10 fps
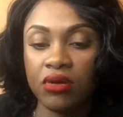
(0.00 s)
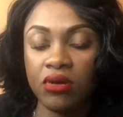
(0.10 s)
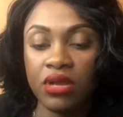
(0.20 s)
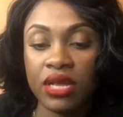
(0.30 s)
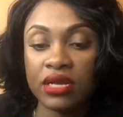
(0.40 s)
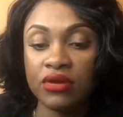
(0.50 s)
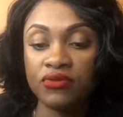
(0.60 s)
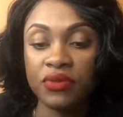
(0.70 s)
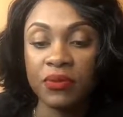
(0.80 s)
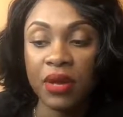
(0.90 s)
all I
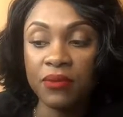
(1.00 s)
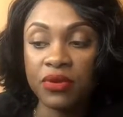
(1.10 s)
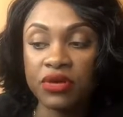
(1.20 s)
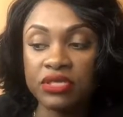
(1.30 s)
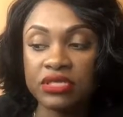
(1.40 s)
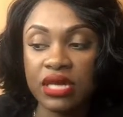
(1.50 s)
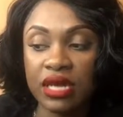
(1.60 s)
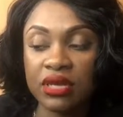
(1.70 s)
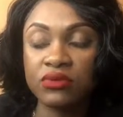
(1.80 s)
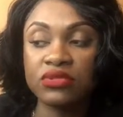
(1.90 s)
could remember is
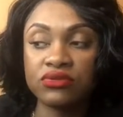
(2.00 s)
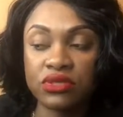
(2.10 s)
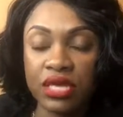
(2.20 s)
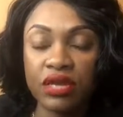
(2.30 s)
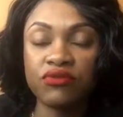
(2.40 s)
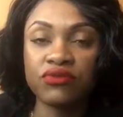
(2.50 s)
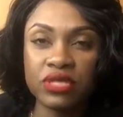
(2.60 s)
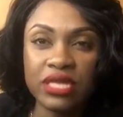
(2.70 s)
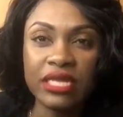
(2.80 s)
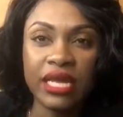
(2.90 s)
that it was getting
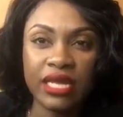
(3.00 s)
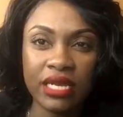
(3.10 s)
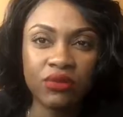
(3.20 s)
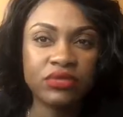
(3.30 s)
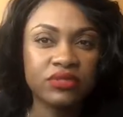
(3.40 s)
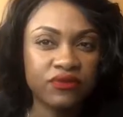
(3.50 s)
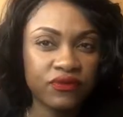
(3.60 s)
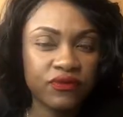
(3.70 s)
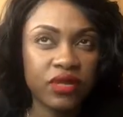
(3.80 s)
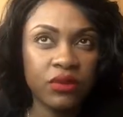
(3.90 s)
really late, and
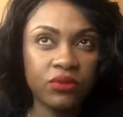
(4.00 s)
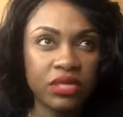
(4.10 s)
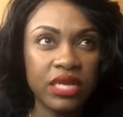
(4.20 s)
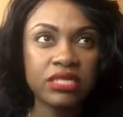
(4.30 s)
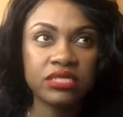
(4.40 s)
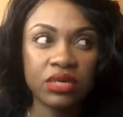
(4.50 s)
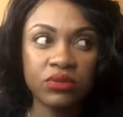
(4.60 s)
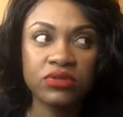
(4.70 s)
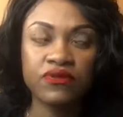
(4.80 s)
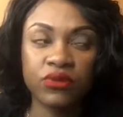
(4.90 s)
the next day
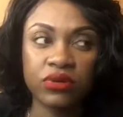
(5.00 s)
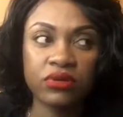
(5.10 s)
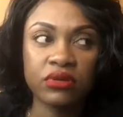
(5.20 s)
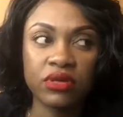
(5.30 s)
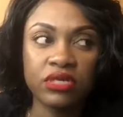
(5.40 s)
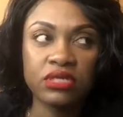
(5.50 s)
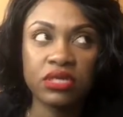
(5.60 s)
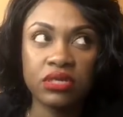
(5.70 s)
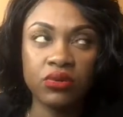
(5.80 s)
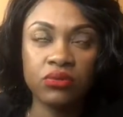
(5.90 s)
was for is
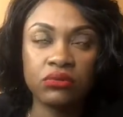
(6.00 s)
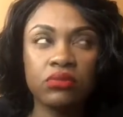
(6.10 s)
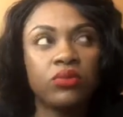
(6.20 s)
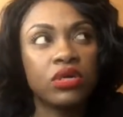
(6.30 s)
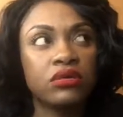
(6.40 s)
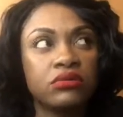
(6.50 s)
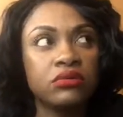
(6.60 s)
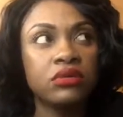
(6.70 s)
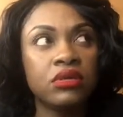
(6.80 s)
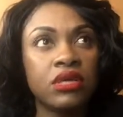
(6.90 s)
gonna well
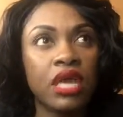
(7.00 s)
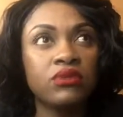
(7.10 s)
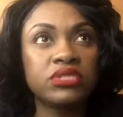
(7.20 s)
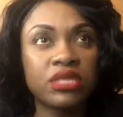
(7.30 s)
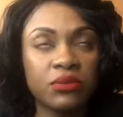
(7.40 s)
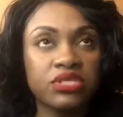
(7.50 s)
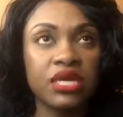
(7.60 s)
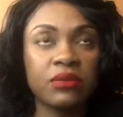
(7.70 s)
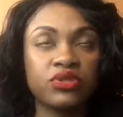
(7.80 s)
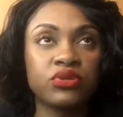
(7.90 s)
it was
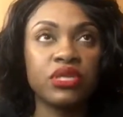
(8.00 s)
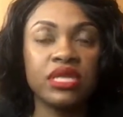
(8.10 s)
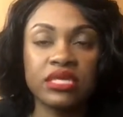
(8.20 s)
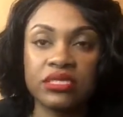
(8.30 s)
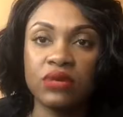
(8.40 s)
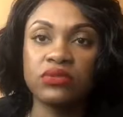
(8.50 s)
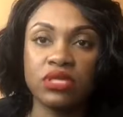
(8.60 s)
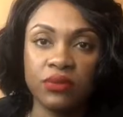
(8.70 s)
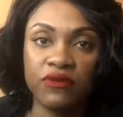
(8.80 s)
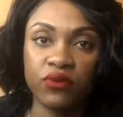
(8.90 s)
summertime, so the next day was
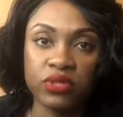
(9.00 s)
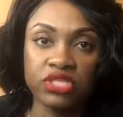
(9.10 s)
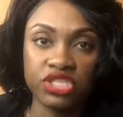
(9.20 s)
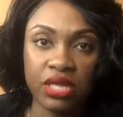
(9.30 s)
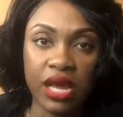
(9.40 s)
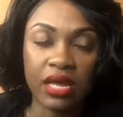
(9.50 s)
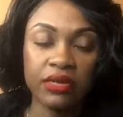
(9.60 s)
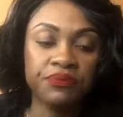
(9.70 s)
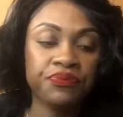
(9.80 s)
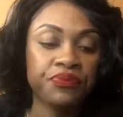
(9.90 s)
gonna be 4th of
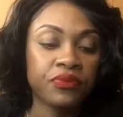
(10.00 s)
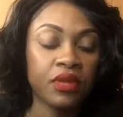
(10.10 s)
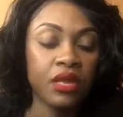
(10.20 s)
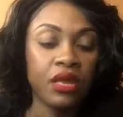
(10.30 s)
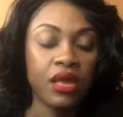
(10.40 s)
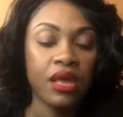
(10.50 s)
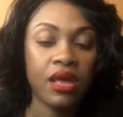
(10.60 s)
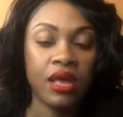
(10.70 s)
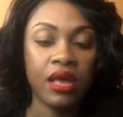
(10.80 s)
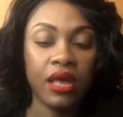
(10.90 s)
July.
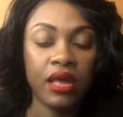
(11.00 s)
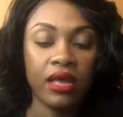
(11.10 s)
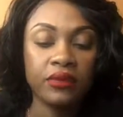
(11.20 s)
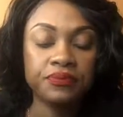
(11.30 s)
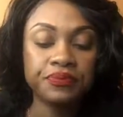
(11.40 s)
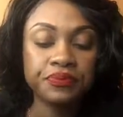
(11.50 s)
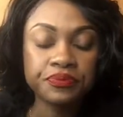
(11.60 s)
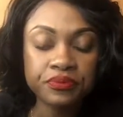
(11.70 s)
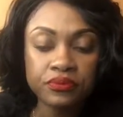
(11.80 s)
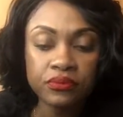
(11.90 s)
And
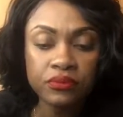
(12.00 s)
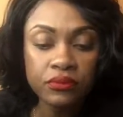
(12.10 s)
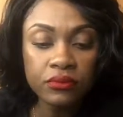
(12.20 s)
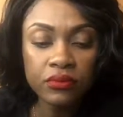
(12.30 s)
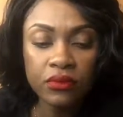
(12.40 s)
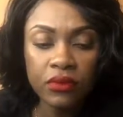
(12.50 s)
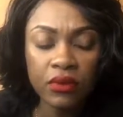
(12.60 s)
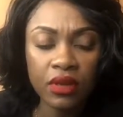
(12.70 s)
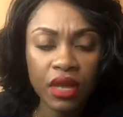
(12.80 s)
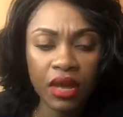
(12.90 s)

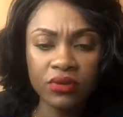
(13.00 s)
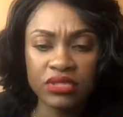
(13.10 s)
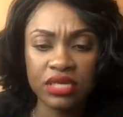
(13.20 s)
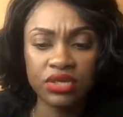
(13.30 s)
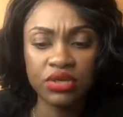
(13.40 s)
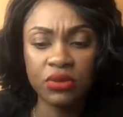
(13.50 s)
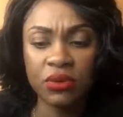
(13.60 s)
I was like, you know